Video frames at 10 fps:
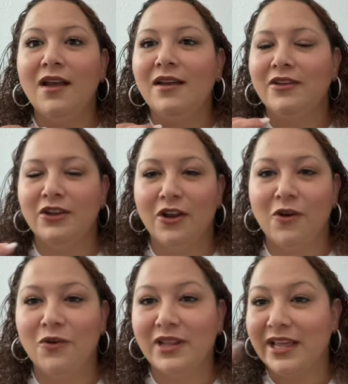you
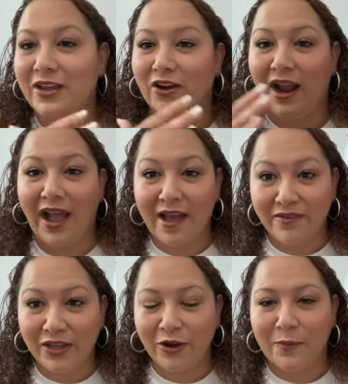know, like you're
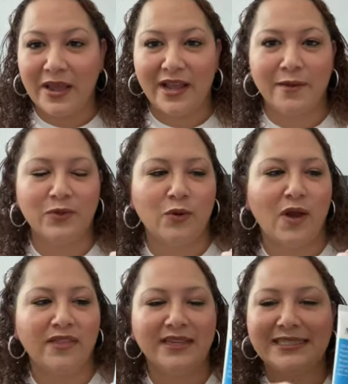having your makeup
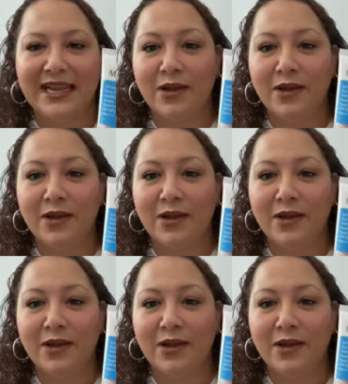throughout the day.